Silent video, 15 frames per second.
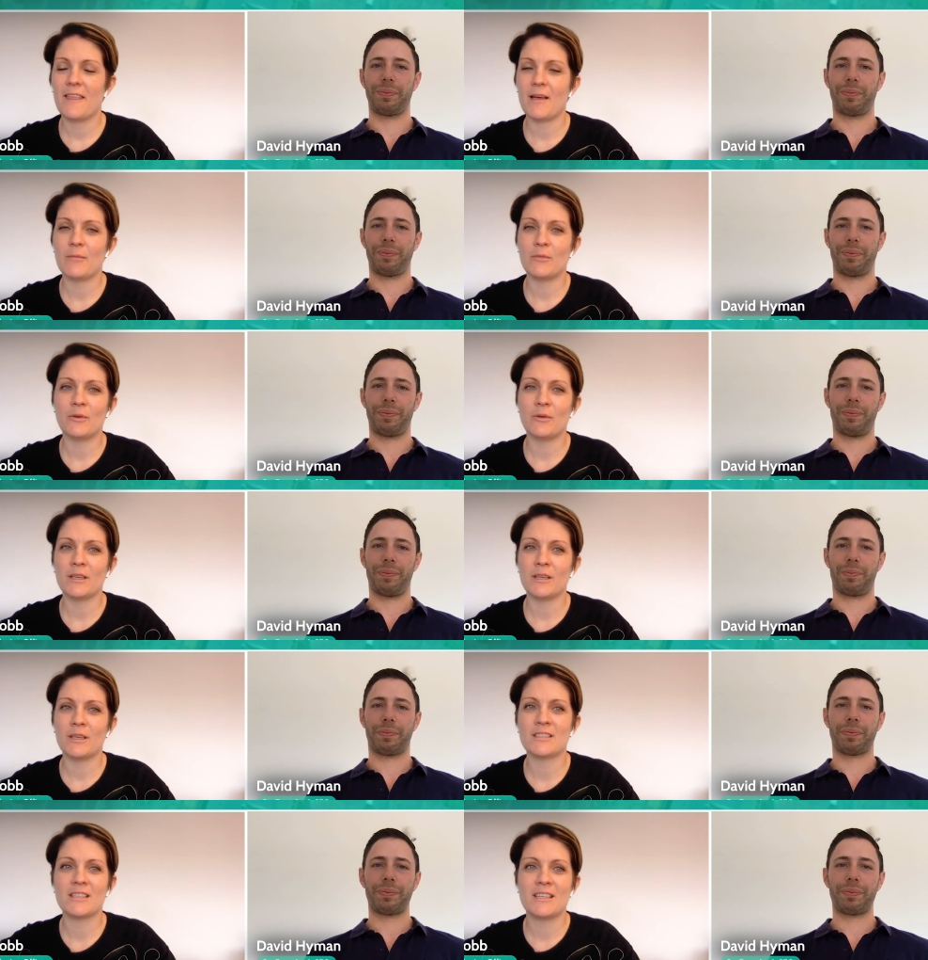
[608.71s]
Speaker 1: that
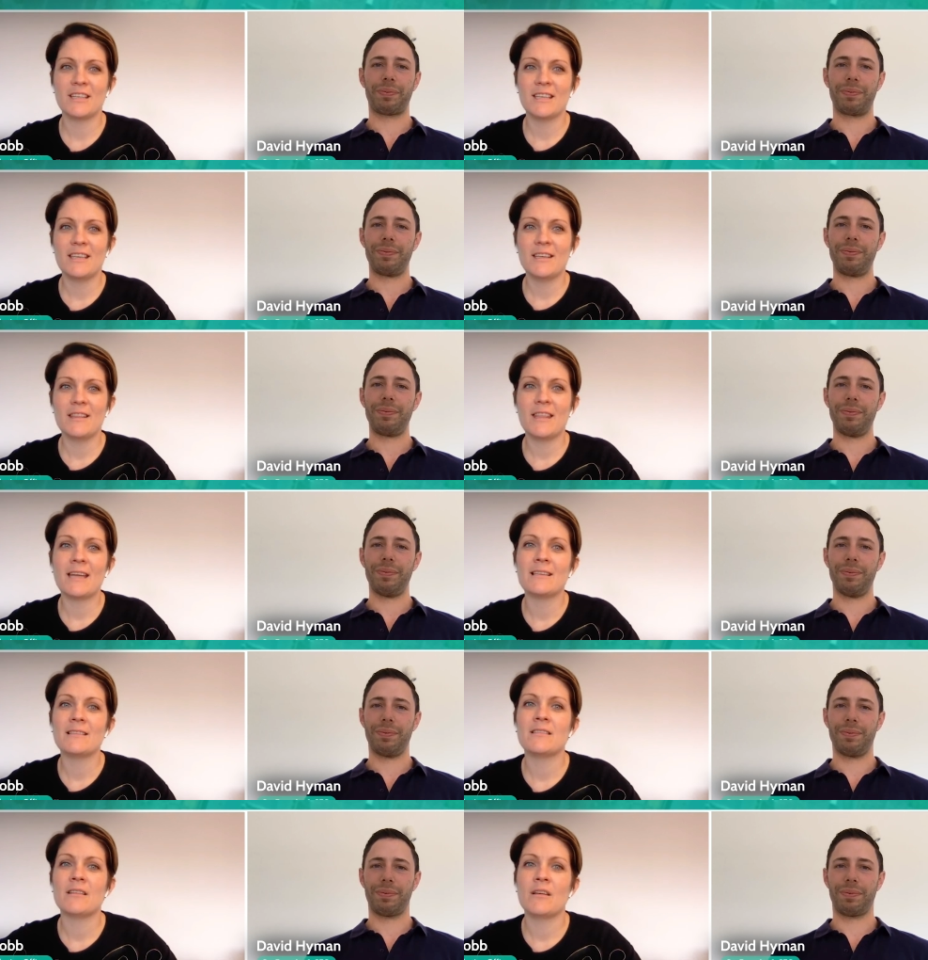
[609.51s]
mortgage
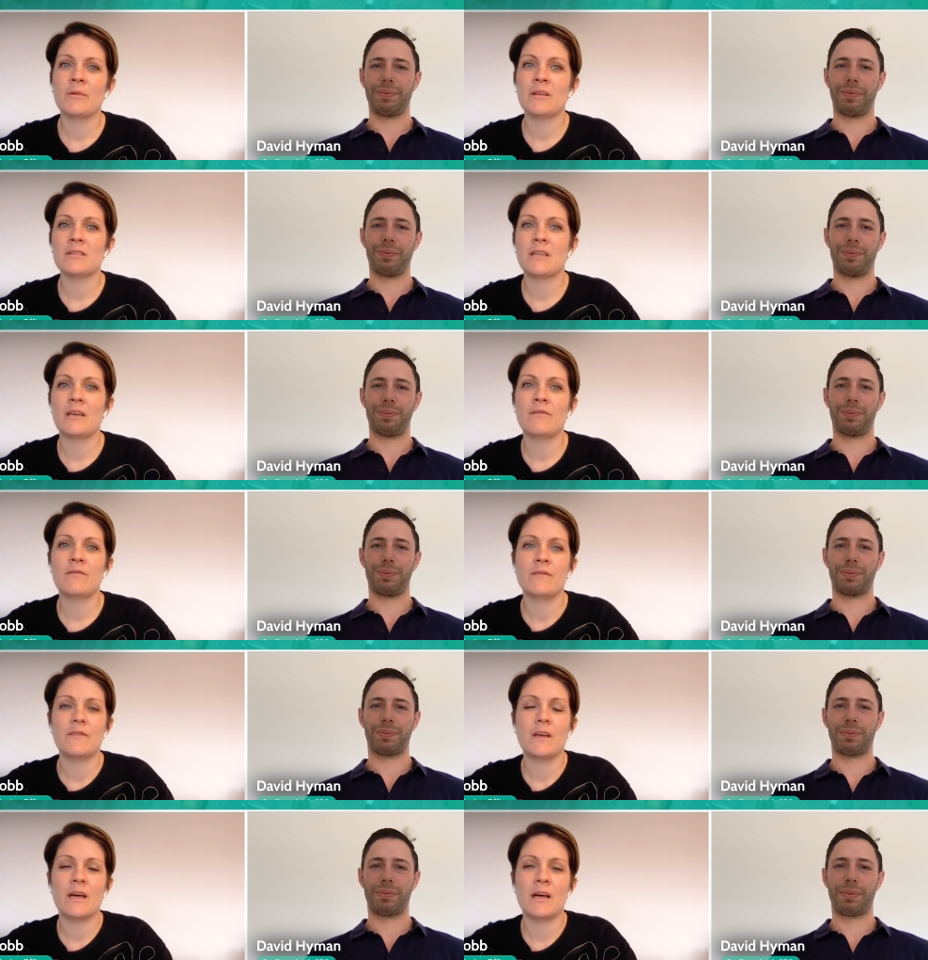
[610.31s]
thanks so much, Dave.